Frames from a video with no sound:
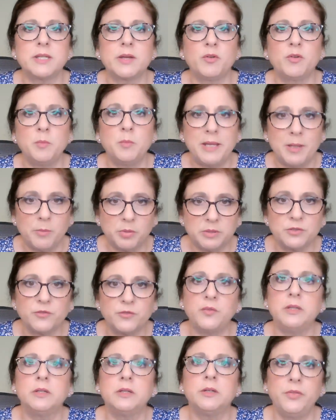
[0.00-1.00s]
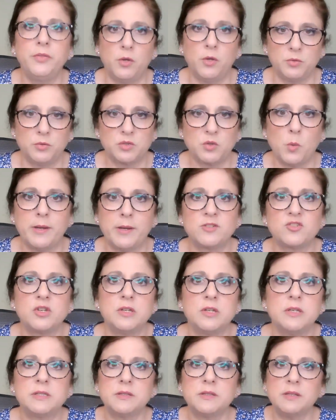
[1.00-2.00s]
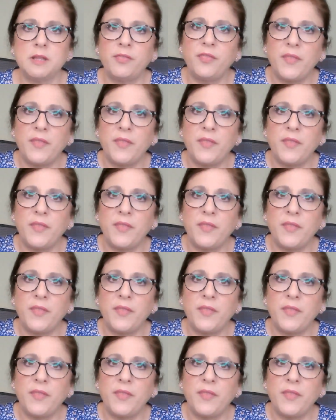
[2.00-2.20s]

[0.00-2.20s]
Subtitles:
I would be able to field those questions, and